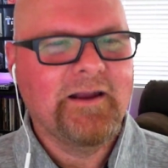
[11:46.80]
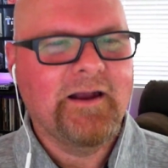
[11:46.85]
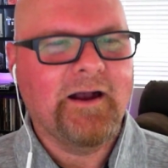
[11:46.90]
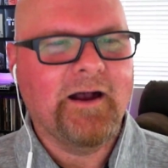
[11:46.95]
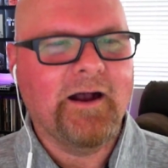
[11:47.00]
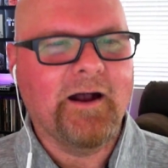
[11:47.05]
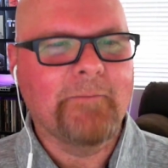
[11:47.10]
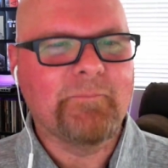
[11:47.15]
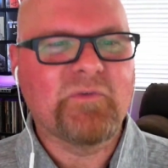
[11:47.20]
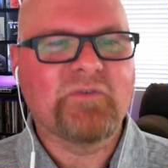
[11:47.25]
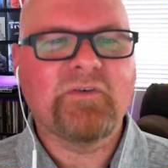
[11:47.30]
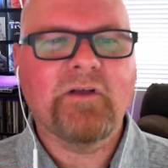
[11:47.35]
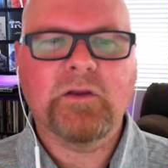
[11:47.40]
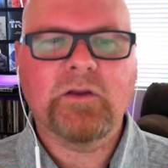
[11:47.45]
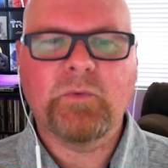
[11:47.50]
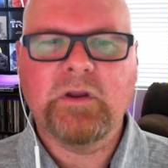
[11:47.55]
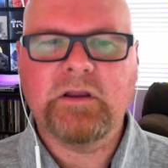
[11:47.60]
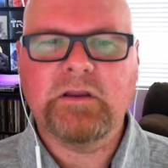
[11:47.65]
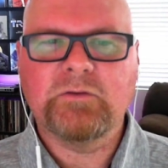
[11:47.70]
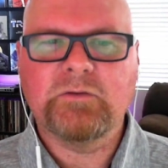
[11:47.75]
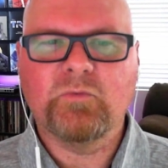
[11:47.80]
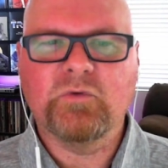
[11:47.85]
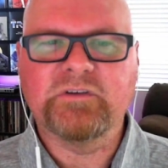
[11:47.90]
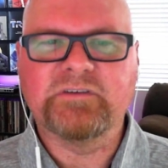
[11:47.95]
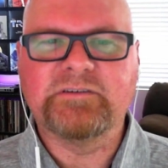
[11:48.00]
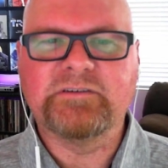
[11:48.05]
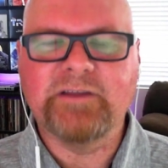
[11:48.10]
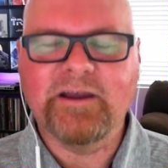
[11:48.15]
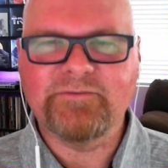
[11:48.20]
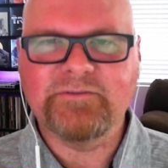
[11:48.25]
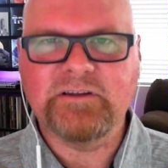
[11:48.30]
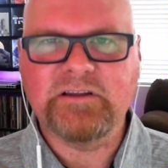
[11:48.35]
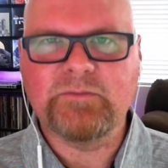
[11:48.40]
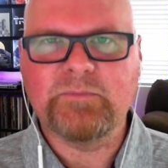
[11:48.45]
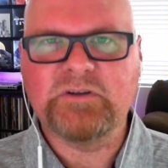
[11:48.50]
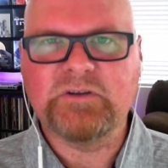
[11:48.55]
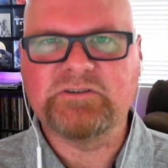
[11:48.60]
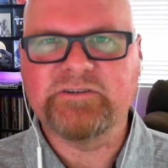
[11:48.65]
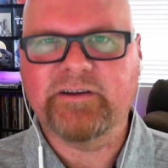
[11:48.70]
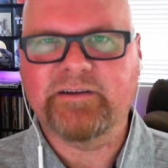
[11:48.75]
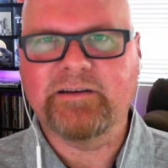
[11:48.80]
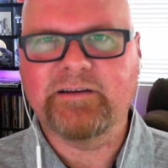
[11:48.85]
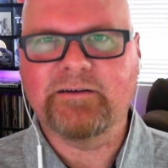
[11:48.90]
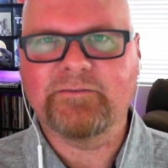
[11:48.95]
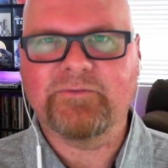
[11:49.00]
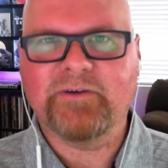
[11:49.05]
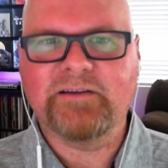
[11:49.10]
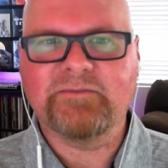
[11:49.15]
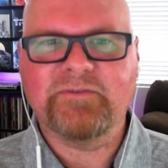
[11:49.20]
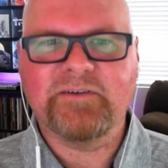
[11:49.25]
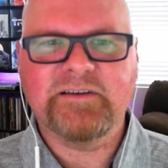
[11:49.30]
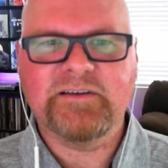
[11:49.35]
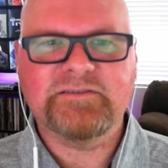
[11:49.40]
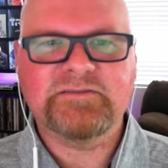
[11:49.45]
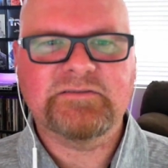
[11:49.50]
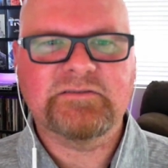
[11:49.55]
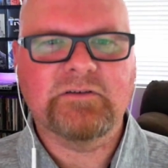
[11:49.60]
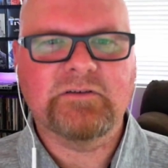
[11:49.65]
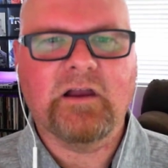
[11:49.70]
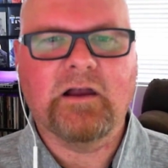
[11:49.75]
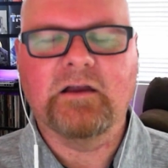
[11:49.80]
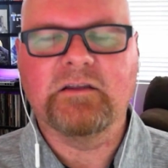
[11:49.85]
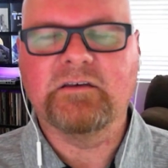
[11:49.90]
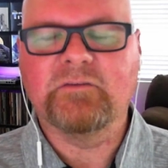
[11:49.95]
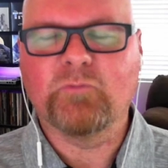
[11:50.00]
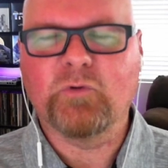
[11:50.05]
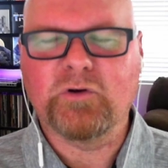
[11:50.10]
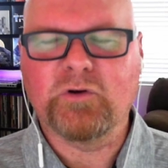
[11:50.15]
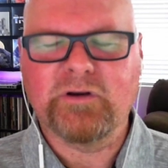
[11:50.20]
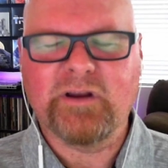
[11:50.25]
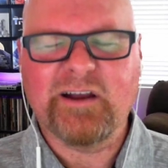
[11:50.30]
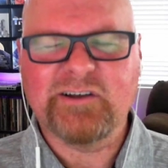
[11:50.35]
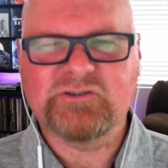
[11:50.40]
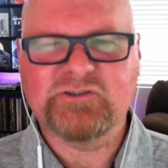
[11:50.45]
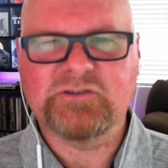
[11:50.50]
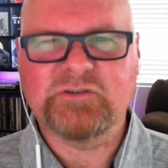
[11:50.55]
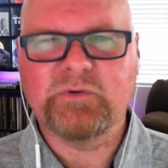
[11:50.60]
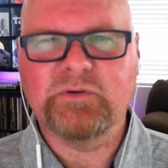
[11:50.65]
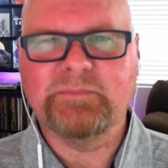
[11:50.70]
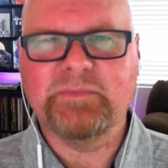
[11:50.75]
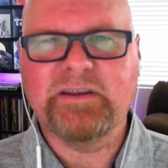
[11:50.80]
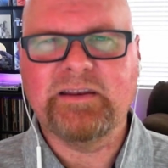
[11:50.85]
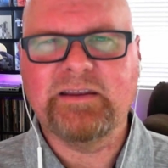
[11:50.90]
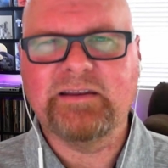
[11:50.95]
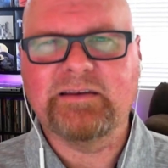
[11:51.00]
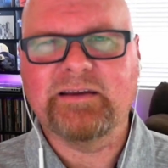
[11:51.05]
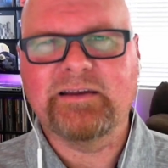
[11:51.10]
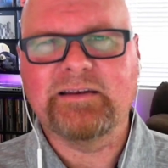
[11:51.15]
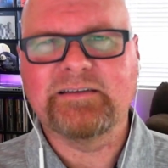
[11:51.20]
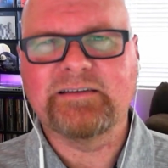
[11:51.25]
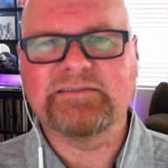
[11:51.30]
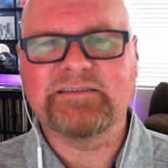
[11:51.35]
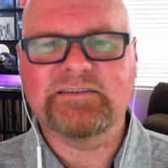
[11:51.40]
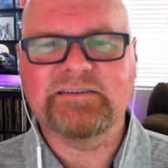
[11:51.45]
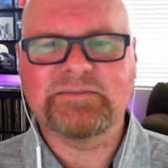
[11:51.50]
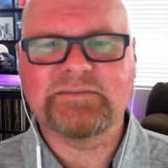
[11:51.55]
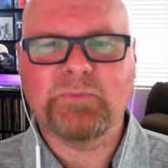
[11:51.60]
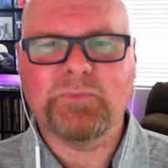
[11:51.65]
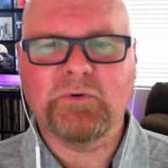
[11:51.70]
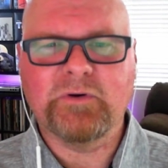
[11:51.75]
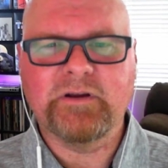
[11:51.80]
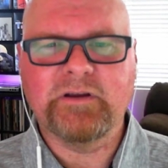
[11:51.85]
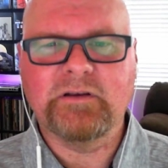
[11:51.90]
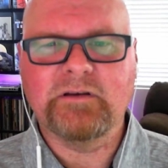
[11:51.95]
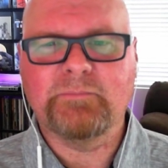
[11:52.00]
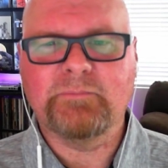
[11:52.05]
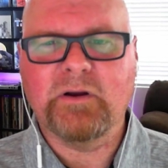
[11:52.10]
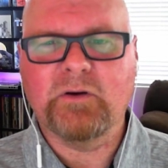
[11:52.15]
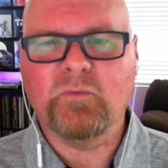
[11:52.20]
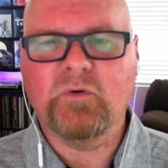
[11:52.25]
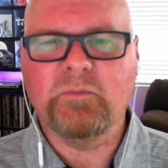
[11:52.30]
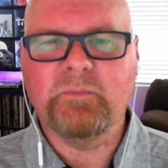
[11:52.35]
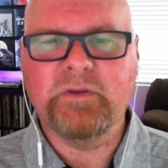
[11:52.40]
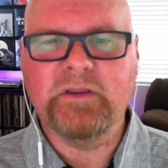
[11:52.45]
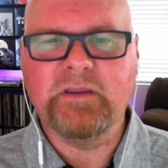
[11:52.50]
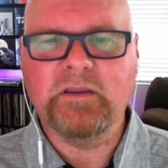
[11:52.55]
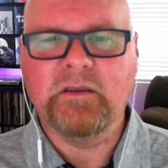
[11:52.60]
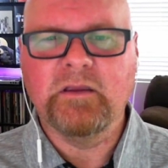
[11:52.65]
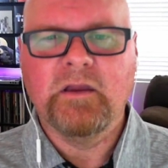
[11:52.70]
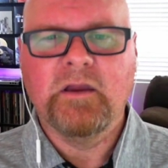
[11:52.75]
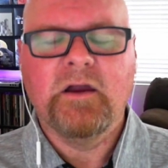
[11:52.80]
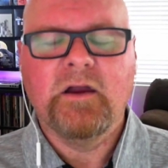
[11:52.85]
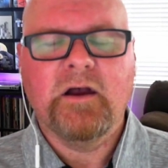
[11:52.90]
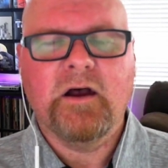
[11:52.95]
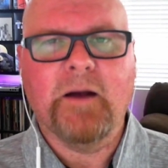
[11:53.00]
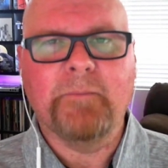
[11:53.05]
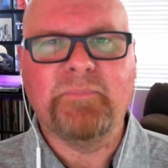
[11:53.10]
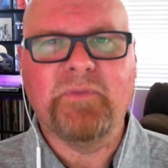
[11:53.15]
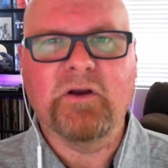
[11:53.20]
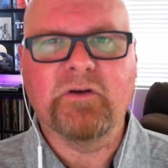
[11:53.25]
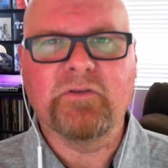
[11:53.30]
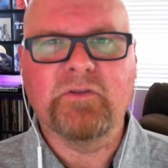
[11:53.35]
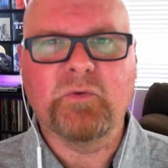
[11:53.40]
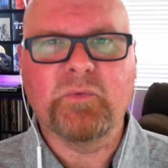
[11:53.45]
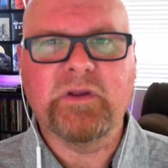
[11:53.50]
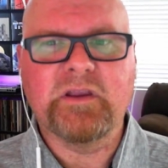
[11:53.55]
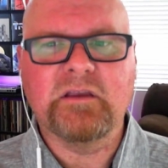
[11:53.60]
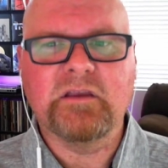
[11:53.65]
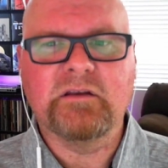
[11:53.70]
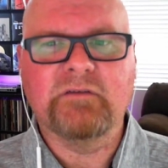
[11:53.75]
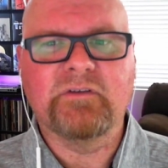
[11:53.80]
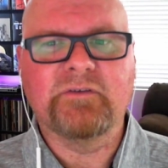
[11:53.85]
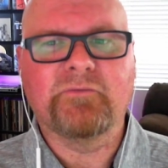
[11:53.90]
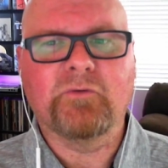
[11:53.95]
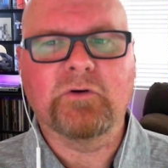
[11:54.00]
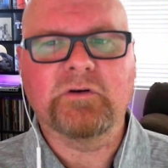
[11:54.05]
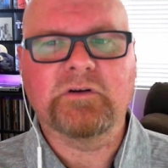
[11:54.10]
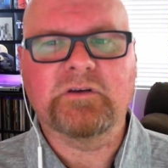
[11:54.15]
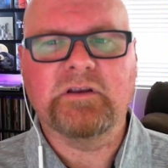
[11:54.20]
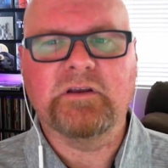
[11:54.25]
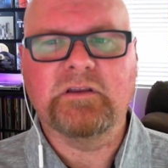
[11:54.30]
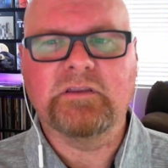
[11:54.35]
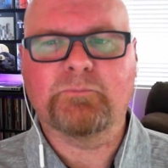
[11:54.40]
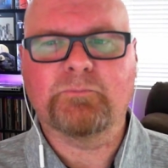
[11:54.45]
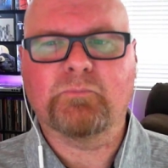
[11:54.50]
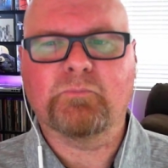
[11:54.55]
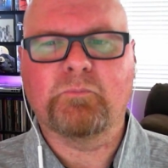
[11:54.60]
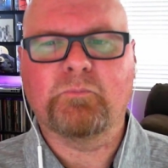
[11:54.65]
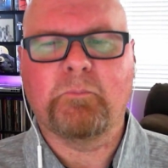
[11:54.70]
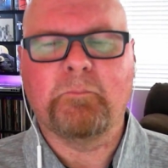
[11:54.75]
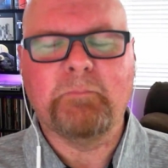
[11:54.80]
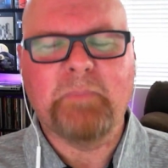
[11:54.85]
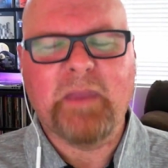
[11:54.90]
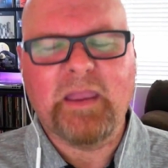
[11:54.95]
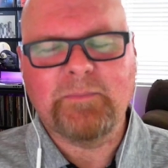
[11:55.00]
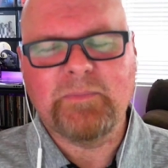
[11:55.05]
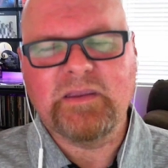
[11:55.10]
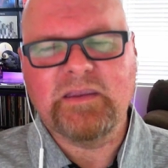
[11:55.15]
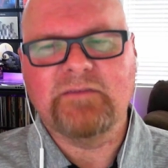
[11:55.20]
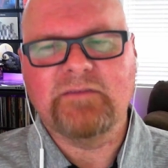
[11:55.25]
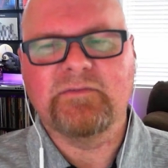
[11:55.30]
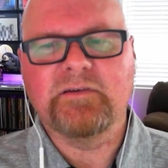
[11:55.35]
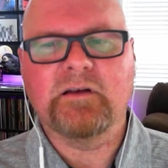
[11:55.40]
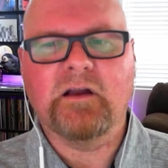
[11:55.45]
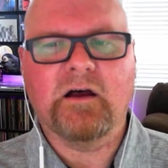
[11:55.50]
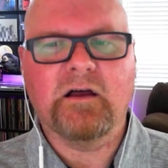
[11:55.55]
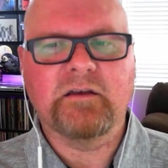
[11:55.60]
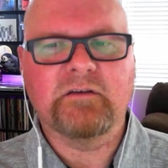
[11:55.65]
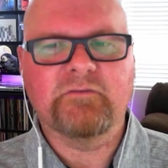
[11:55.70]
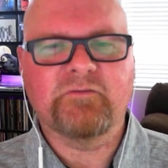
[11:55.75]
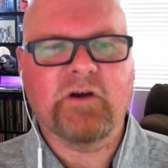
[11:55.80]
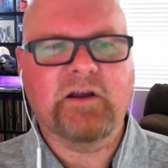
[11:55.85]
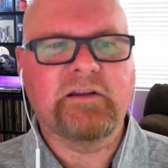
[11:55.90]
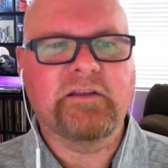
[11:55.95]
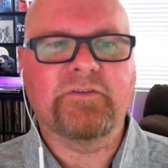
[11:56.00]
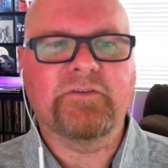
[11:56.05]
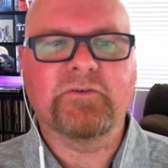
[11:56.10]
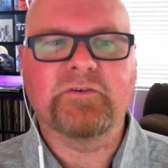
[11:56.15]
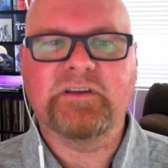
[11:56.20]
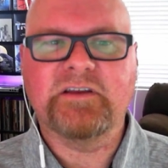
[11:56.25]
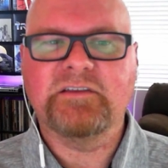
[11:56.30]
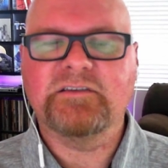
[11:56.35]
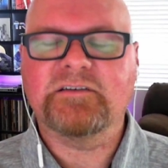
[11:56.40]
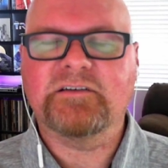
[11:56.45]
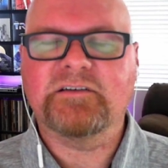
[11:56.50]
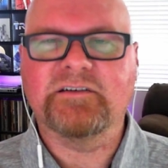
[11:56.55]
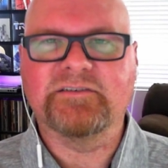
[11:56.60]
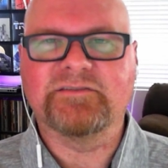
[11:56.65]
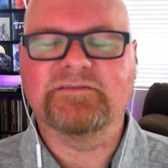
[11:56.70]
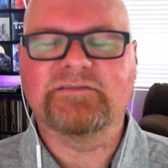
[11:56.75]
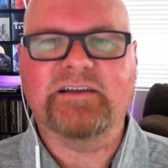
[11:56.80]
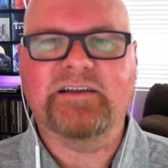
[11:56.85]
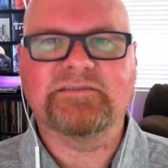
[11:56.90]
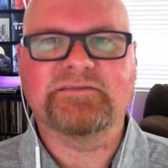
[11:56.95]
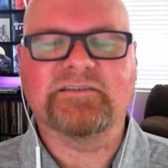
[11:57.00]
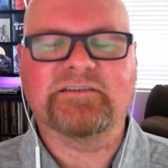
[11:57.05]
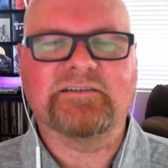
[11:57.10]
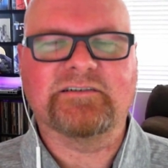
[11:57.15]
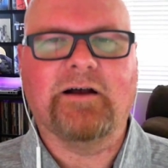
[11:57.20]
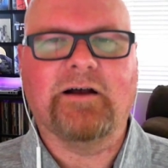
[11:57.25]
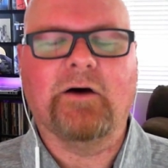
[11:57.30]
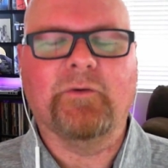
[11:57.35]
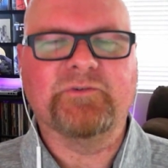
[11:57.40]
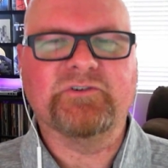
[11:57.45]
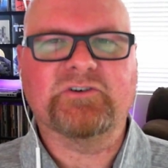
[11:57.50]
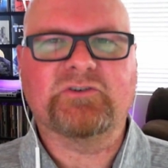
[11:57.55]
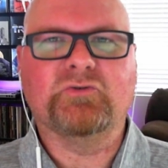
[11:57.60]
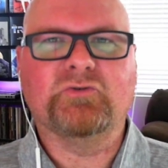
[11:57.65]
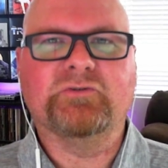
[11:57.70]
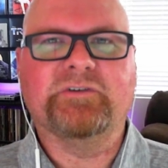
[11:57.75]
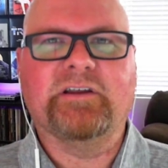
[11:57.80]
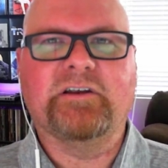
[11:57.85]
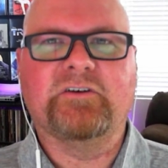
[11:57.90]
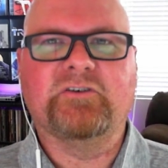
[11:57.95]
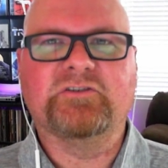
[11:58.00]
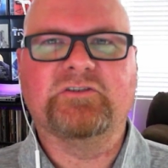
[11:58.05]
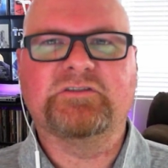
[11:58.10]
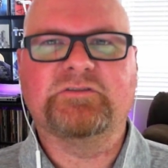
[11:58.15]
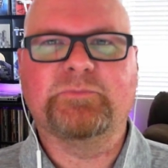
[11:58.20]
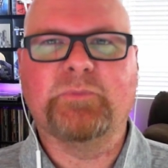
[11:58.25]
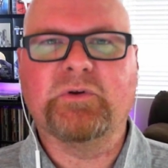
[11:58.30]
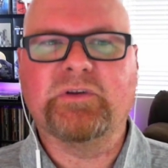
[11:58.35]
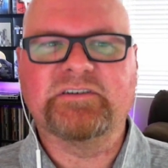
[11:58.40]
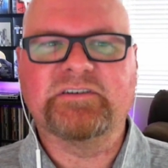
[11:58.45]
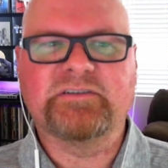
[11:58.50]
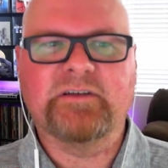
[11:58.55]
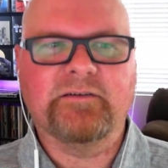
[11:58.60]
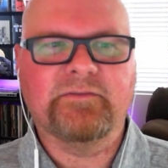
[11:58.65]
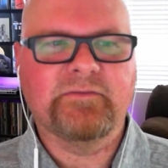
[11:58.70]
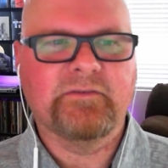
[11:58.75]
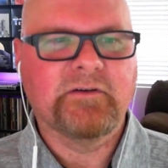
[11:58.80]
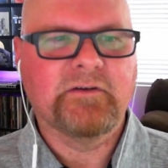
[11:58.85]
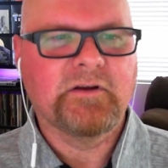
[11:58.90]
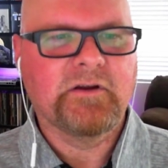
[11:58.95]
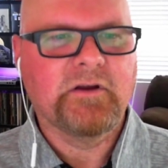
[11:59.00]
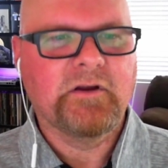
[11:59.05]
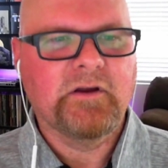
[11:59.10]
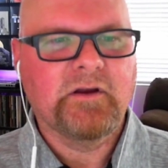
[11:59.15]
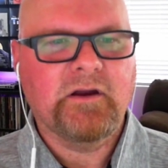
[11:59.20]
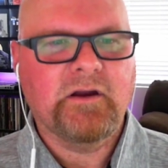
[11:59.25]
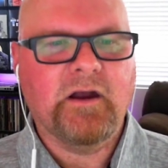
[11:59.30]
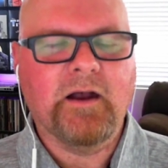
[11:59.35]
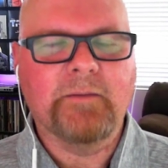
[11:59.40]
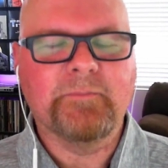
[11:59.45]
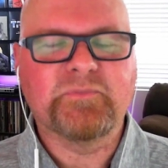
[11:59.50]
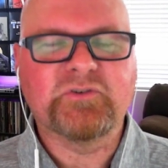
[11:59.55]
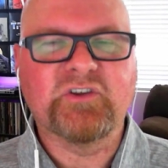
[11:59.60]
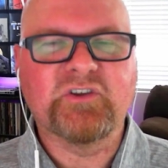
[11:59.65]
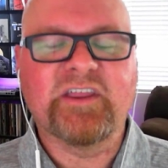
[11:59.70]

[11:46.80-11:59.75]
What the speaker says: The following weekend, we'll definitely be checking out Fright Fest. We're not sure when Media Night is at this point, but we'll be up there the weekend of the 14th. Maybe even on Friday the 13th, because that's always a cool day to do spooky stuff. So